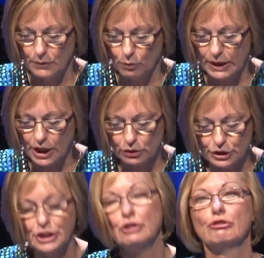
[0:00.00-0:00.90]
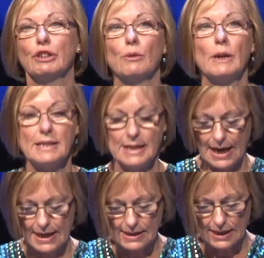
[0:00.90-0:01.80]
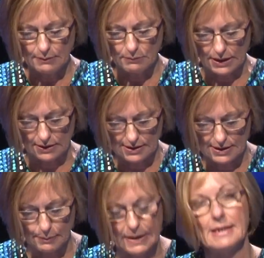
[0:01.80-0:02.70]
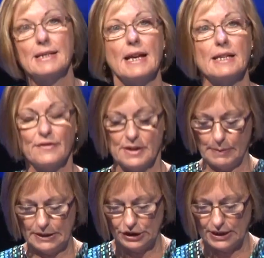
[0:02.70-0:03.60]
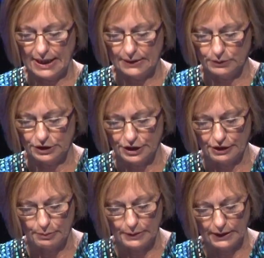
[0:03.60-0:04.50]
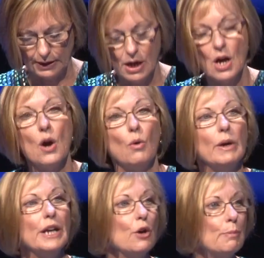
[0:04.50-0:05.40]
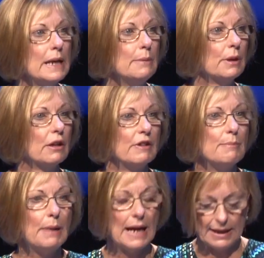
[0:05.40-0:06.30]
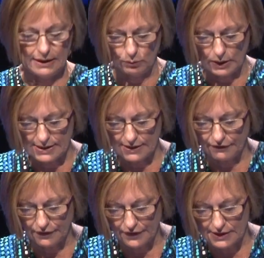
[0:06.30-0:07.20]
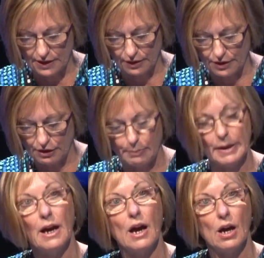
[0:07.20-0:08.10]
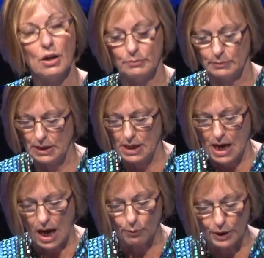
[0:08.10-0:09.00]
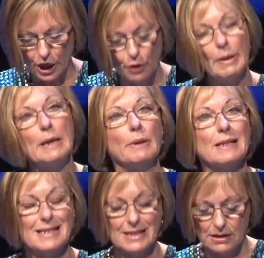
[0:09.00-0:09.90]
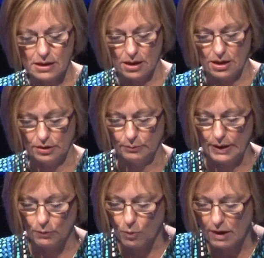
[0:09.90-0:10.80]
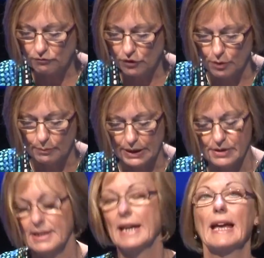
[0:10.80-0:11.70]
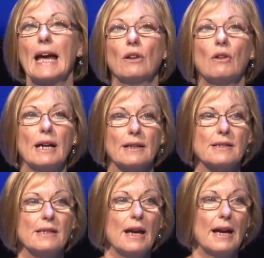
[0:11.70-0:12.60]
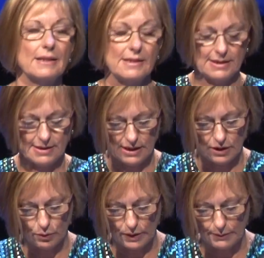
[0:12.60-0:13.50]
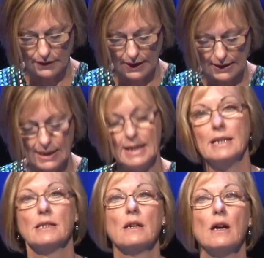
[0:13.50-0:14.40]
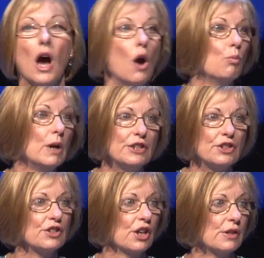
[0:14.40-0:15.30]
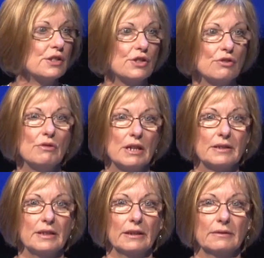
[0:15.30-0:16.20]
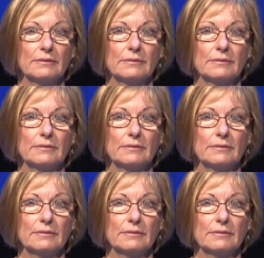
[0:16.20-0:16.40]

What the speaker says: We know children are waiting 18 months to be assessed for speech and language therapy. We know people are in pain waiting for physiotherapy at home. And we know people are stuck at home in one room because they cannot access the equipment they need. And we're just going to do nothing."